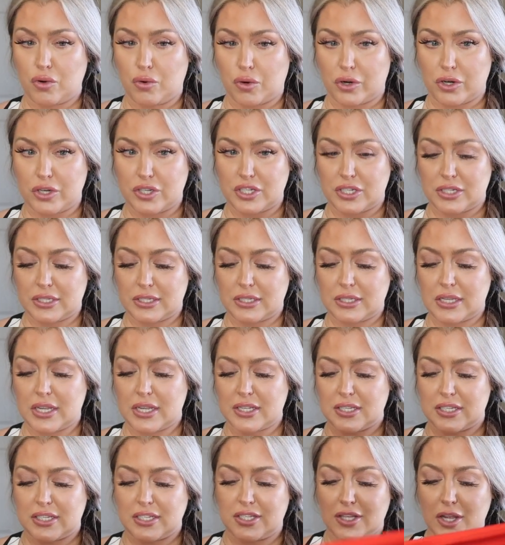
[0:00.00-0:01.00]
gorgeous.
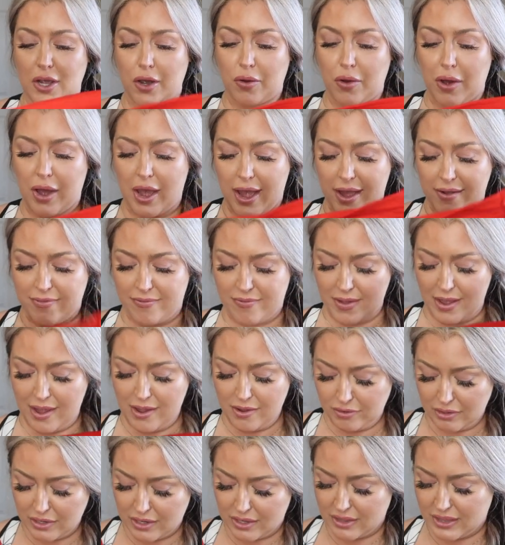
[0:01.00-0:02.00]
So I
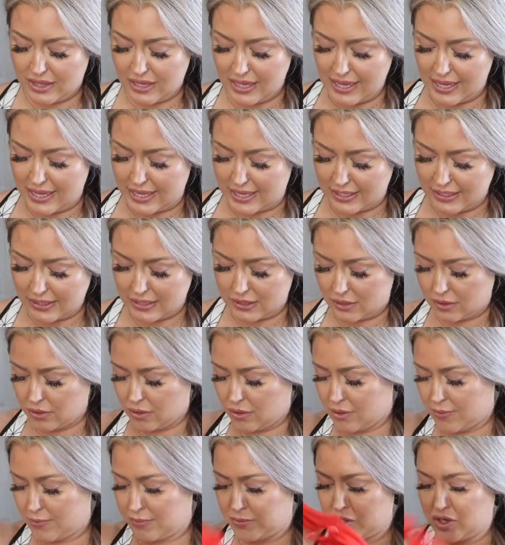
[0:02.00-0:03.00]
found this.
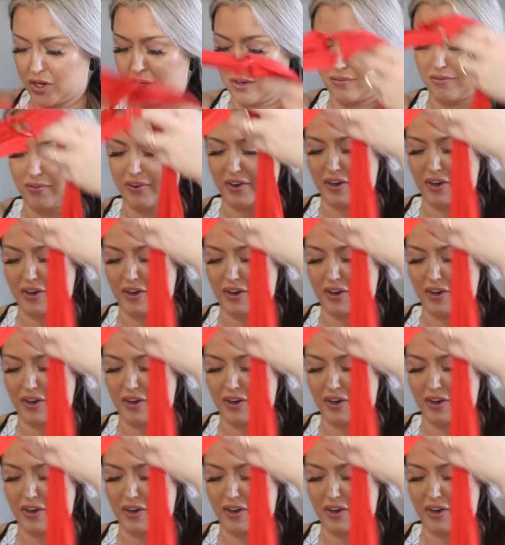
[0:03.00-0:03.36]
I'm trying to